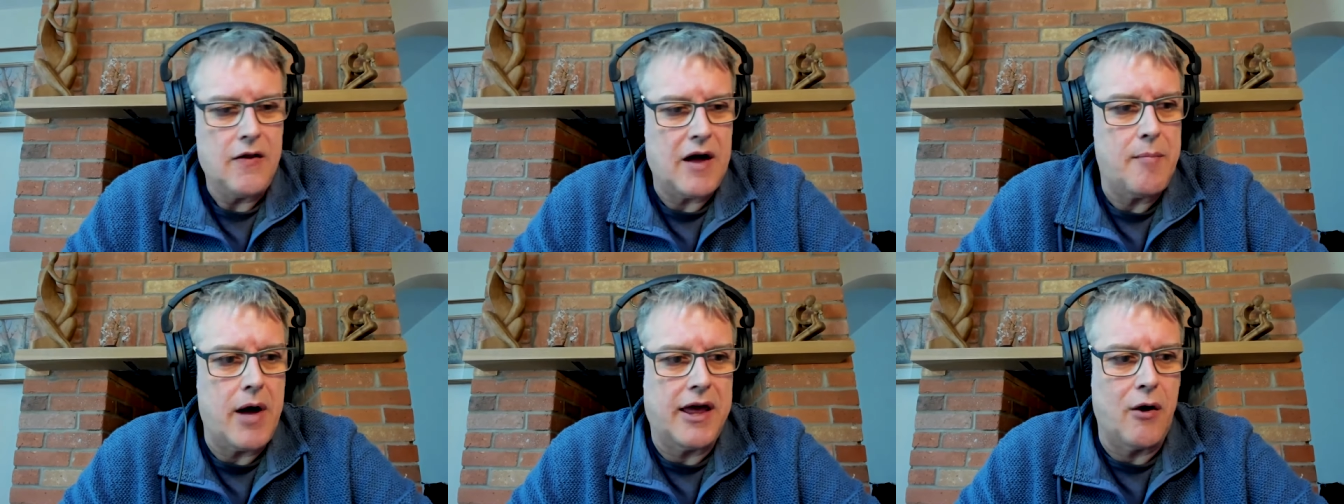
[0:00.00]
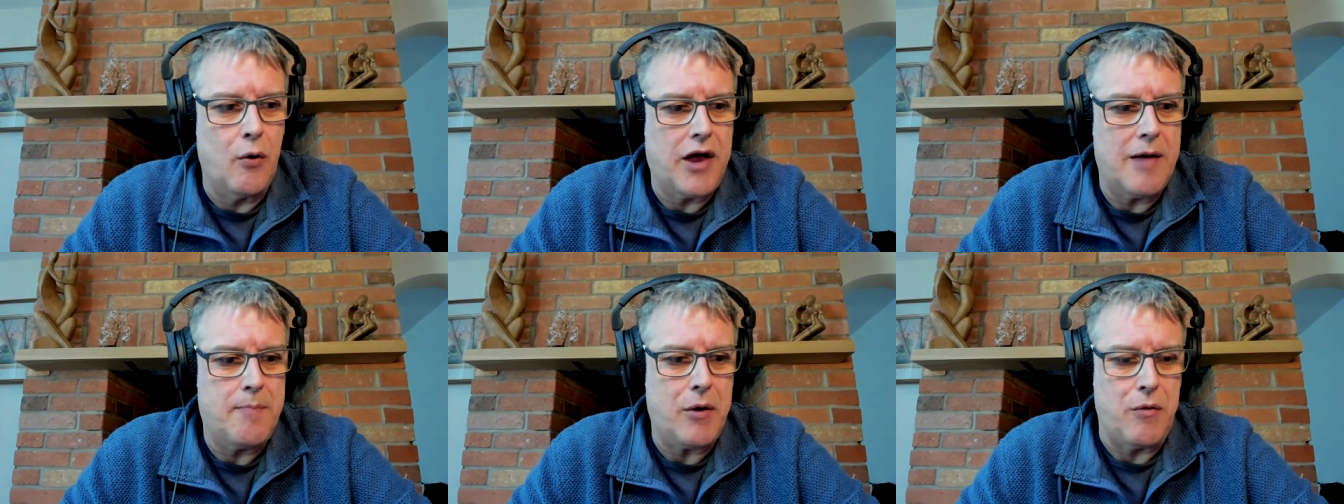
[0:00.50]
they make all
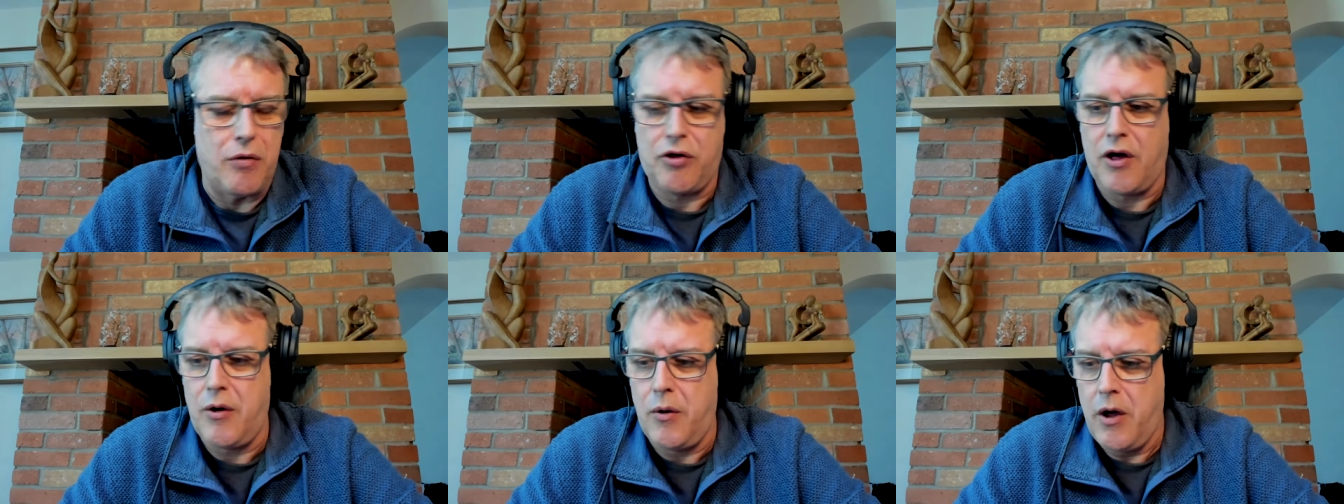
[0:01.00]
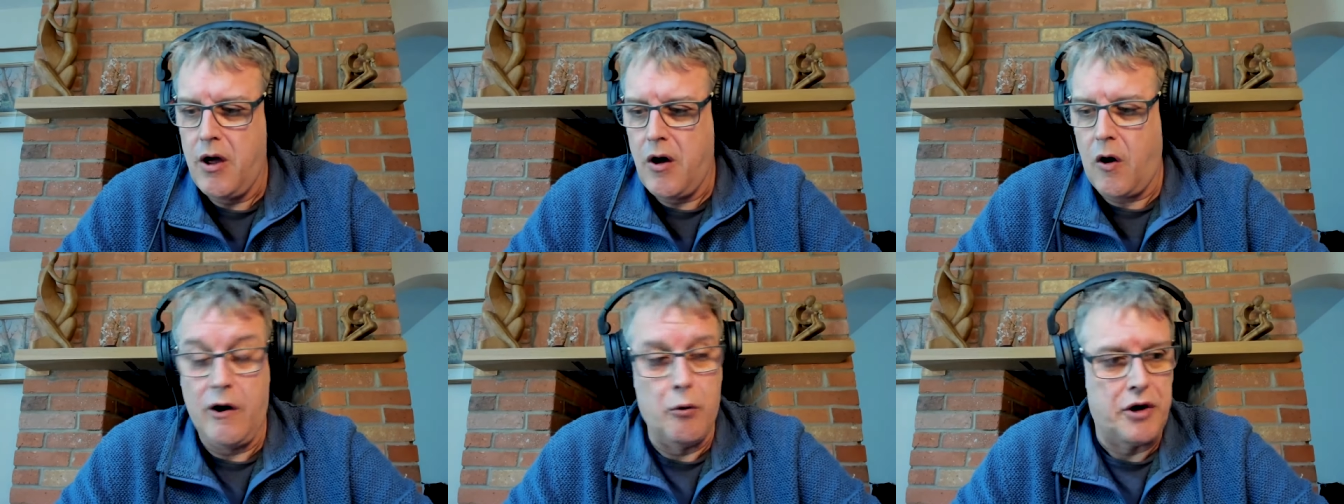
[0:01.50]
their boots. So
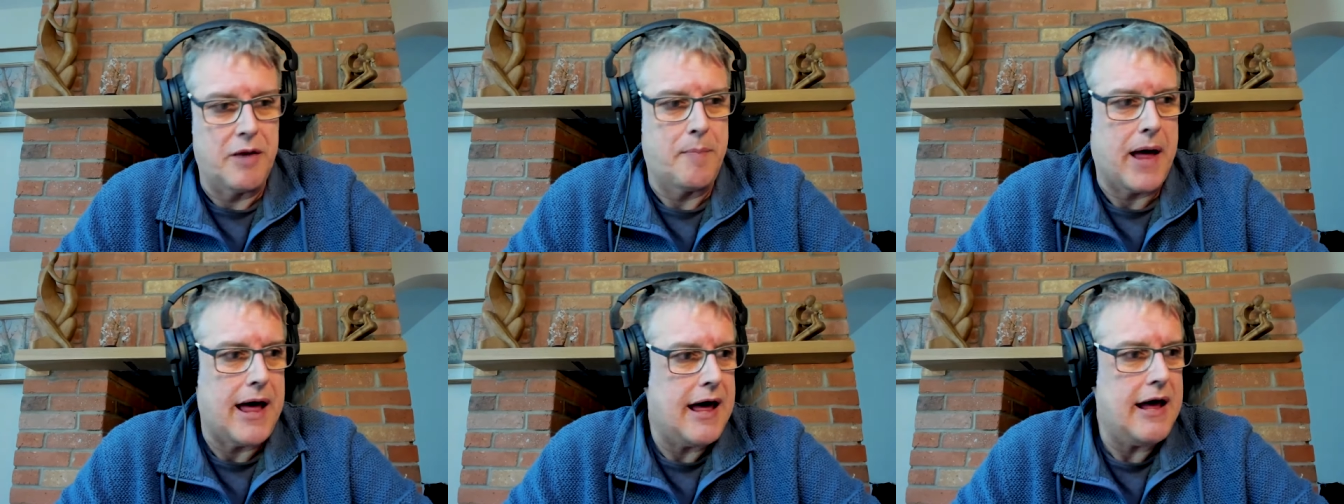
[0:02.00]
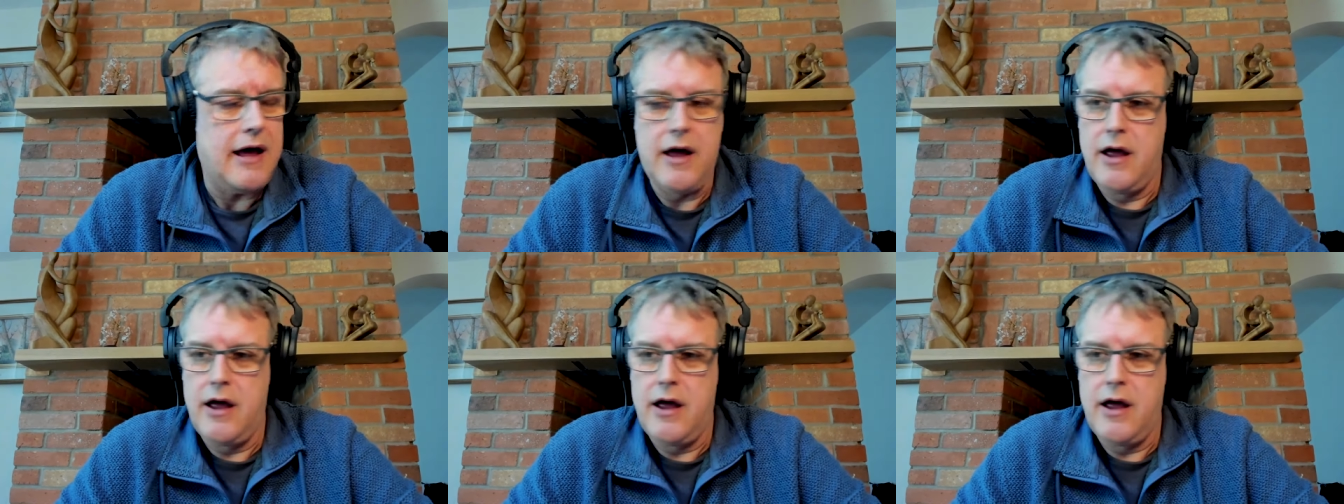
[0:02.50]
I ordered a pair